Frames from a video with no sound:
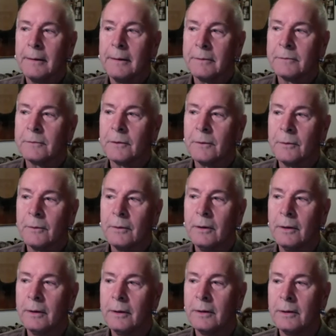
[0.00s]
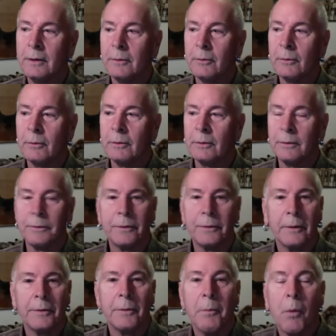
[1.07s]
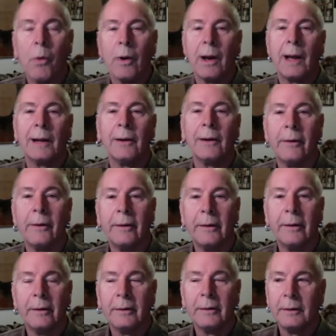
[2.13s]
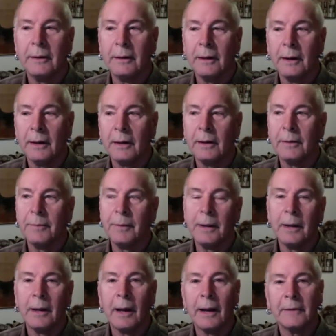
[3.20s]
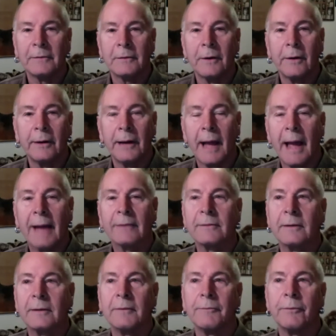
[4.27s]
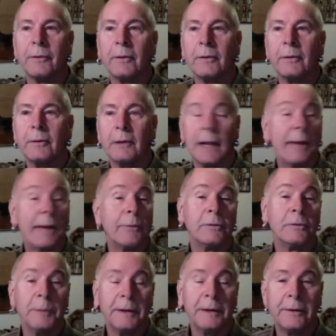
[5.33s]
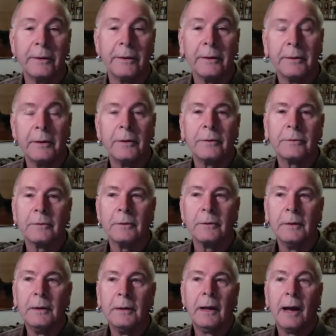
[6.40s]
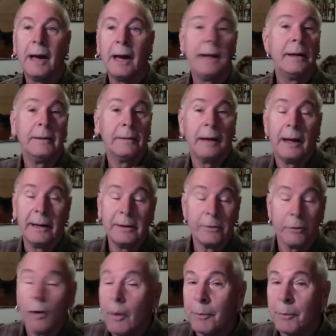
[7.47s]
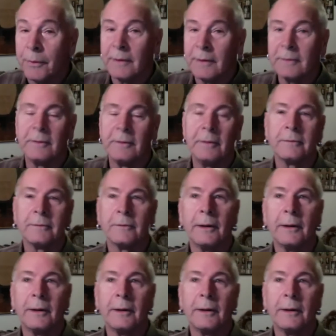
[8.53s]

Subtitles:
so, the more I learned, I started asking for language material, so I didn't grow up with this, so